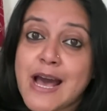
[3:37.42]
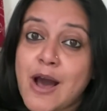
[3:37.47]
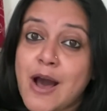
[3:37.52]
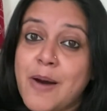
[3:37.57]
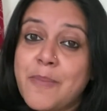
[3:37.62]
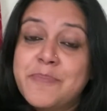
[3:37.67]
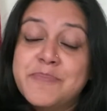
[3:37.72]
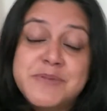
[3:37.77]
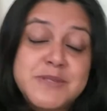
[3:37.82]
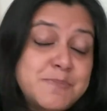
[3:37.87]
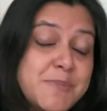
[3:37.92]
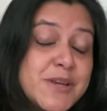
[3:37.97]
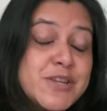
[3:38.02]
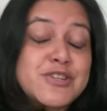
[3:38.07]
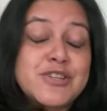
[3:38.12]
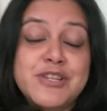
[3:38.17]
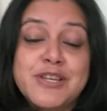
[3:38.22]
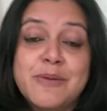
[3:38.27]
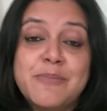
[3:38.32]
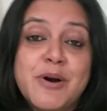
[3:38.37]

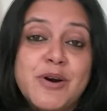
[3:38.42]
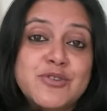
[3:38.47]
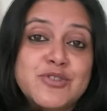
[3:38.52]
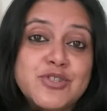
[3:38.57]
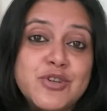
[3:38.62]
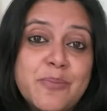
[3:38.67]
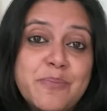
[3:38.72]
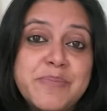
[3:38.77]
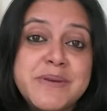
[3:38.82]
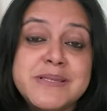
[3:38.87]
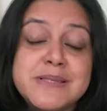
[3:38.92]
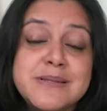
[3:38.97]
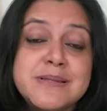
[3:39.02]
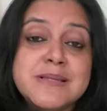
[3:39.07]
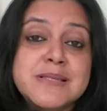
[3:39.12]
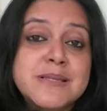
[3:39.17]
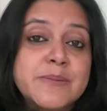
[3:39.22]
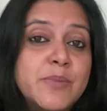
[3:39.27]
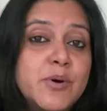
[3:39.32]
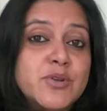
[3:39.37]
especially about your
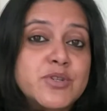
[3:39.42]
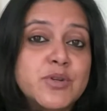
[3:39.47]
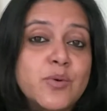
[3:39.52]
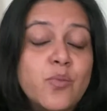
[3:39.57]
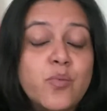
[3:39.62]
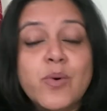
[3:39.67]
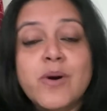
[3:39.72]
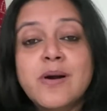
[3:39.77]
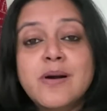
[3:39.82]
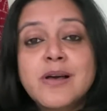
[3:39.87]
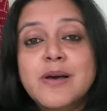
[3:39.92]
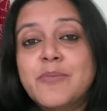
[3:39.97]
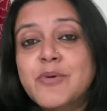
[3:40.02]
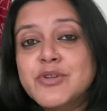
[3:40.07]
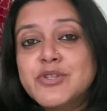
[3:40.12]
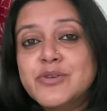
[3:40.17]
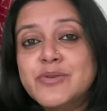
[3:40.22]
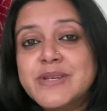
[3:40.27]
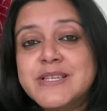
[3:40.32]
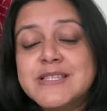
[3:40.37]
business, about your work,
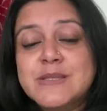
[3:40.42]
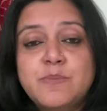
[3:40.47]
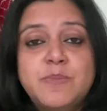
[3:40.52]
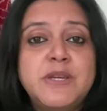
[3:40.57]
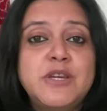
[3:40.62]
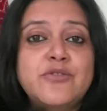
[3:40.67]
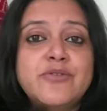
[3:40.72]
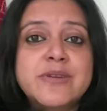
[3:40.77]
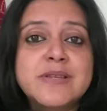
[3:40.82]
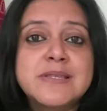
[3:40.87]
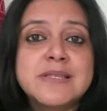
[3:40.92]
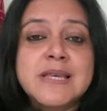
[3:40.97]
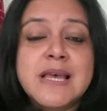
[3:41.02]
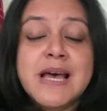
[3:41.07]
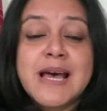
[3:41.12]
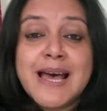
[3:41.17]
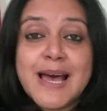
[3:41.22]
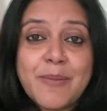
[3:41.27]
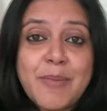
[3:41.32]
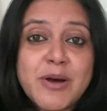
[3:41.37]
about your experience,
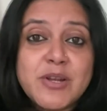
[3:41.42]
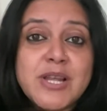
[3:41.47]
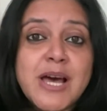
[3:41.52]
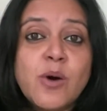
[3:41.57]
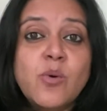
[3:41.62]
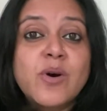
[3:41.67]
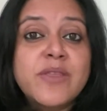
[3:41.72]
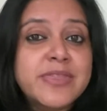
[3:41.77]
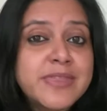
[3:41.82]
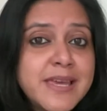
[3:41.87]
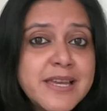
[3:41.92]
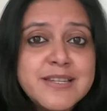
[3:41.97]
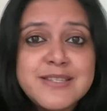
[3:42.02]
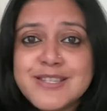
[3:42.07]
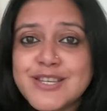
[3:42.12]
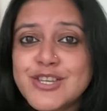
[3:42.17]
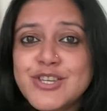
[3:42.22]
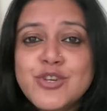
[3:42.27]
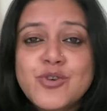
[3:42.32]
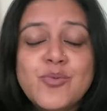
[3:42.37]
about how
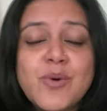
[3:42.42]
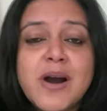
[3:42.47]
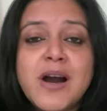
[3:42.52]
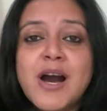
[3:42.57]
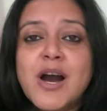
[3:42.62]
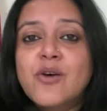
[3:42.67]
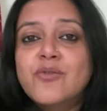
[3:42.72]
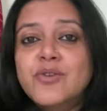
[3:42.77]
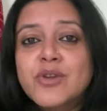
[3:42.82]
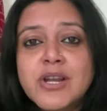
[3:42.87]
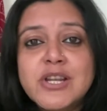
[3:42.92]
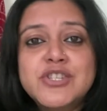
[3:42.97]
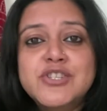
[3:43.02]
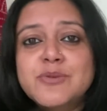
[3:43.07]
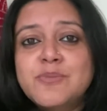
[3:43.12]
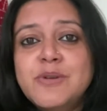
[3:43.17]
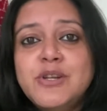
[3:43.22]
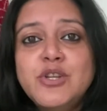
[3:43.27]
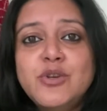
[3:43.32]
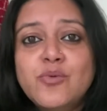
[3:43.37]
authentic you are, how
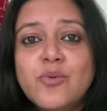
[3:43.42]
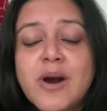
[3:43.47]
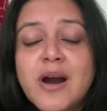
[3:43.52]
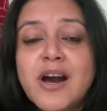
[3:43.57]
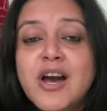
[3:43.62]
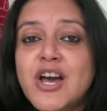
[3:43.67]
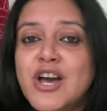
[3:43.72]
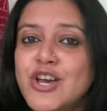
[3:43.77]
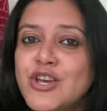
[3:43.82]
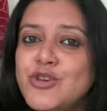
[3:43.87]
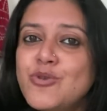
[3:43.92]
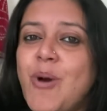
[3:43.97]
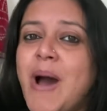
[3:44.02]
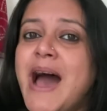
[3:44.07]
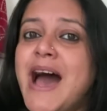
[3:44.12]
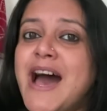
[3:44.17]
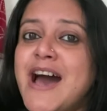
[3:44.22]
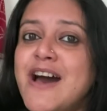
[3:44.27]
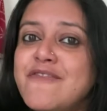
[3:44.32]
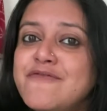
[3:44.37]
knowledgeable you are, you
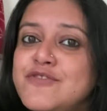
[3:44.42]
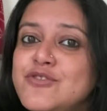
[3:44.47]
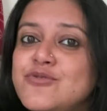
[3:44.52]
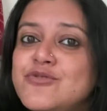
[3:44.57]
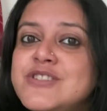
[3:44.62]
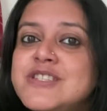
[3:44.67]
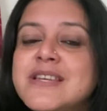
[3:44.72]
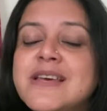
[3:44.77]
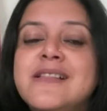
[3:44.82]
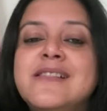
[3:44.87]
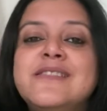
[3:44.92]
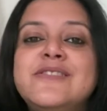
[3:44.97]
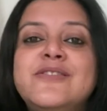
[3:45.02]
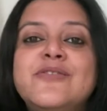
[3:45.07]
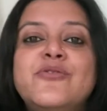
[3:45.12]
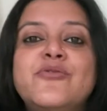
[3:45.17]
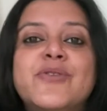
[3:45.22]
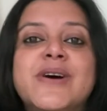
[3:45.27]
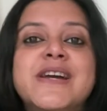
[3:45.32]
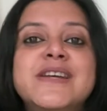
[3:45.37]
have to tell
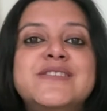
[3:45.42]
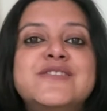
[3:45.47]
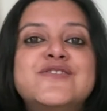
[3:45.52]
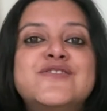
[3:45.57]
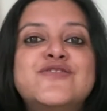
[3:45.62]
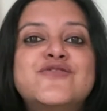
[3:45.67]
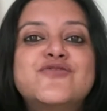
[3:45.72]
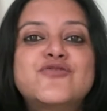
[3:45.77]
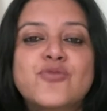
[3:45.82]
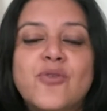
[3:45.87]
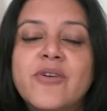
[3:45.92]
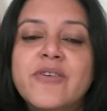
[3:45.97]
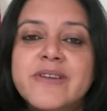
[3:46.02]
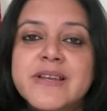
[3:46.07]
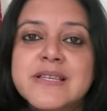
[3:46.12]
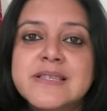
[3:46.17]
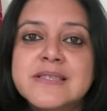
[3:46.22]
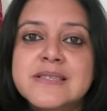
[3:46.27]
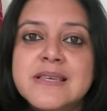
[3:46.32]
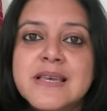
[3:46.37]
the right
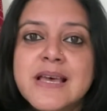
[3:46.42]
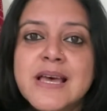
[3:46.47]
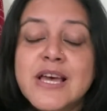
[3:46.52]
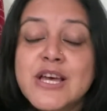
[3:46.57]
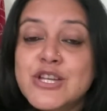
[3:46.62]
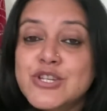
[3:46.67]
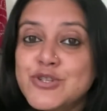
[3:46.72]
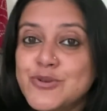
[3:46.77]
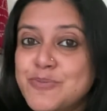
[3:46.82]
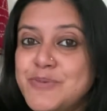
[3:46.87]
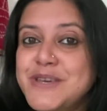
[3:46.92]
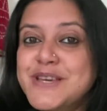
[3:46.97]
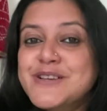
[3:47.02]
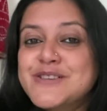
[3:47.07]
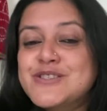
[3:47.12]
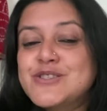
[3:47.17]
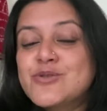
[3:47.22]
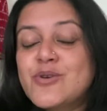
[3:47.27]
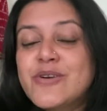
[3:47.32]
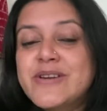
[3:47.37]
stories. To be a
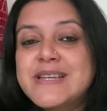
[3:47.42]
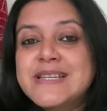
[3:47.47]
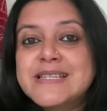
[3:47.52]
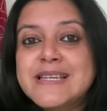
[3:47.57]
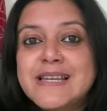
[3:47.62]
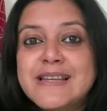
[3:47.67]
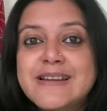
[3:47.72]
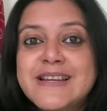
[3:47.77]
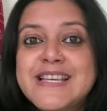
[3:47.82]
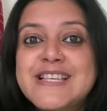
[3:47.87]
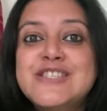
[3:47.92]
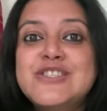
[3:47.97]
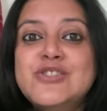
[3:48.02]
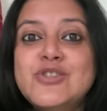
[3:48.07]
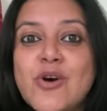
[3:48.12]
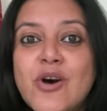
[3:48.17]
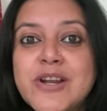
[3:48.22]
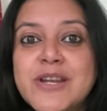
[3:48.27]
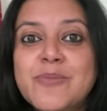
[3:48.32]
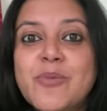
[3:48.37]
storyteller is
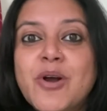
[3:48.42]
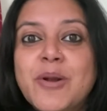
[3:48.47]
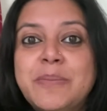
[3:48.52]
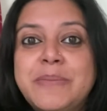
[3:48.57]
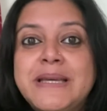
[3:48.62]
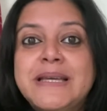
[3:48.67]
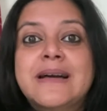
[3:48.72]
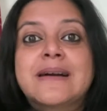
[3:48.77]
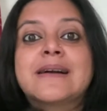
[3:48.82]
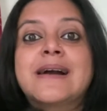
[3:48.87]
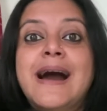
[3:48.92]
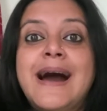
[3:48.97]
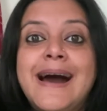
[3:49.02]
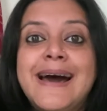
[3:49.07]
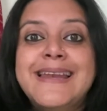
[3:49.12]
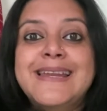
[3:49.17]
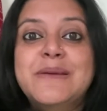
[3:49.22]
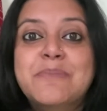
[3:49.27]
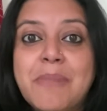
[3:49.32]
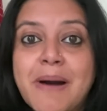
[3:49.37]
not about being a
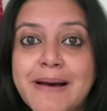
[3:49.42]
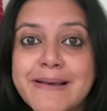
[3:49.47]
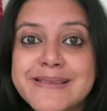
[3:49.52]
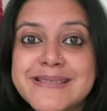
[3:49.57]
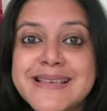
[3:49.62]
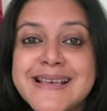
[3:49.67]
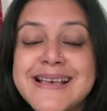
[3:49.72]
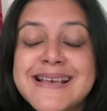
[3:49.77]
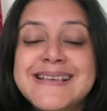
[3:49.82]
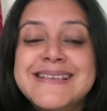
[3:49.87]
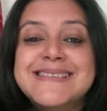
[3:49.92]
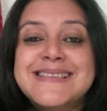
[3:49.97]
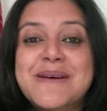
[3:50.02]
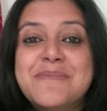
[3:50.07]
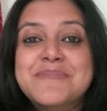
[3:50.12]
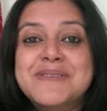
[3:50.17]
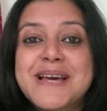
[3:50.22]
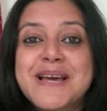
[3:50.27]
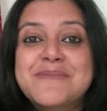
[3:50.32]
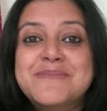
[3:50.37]
kahanibaz,
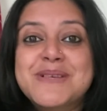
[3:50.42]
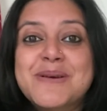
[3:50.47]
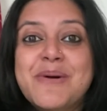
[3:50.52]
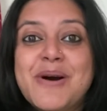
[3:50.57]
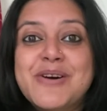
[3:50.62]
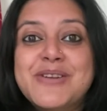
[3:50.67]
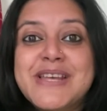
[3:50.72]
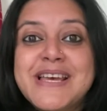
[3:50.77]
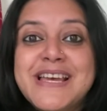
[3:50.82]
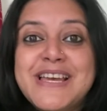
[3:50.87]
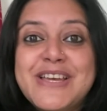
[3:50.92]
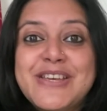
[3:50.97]
sometimes about